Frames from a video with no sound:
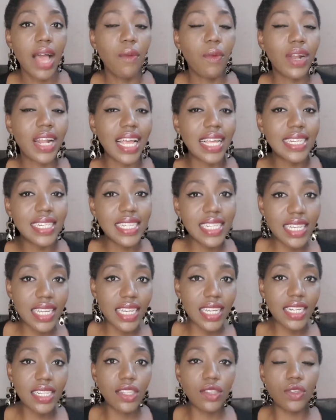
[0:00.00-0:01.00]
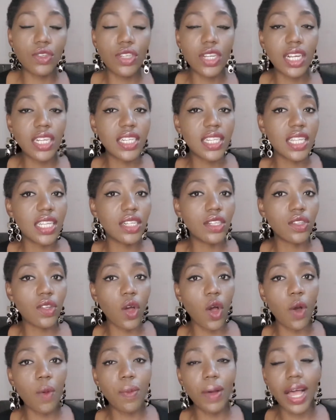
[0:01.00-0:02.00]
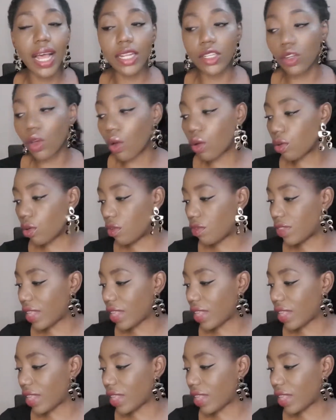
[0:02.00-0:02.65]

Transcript: what I did to change things up, and all of